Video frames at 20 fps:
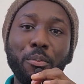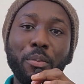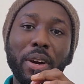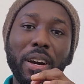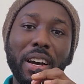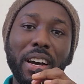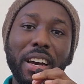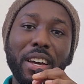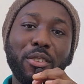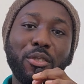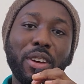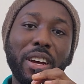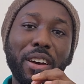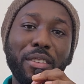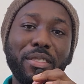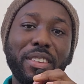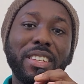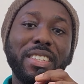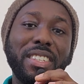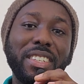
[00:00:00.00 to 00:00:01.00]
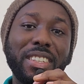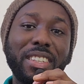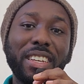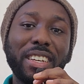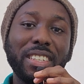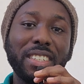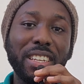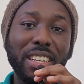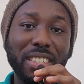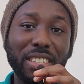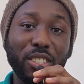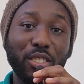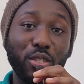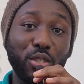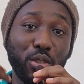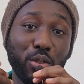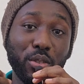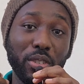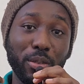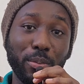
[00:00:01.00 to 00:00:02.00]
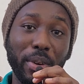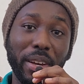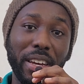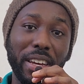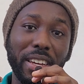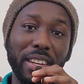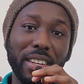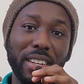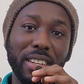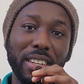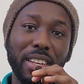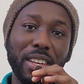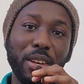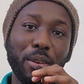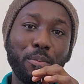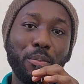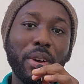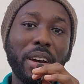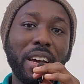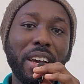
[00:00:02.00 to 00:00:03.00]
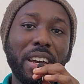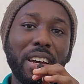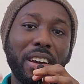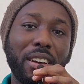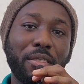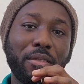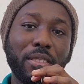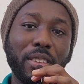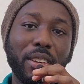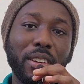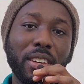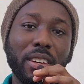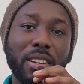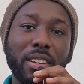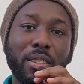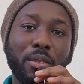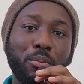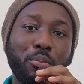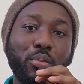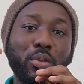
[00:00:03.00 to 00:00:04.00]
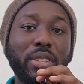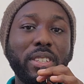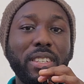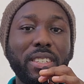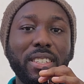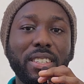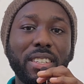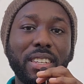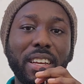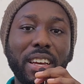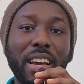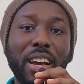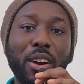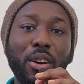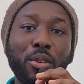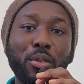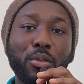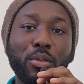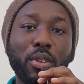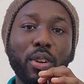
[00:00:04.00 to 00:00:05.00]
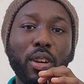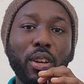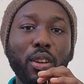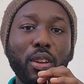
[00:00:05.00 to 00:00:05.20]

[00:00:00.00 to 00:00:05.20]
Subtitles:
But I don't have the syntax as in chewed in my head. but I have the processes like how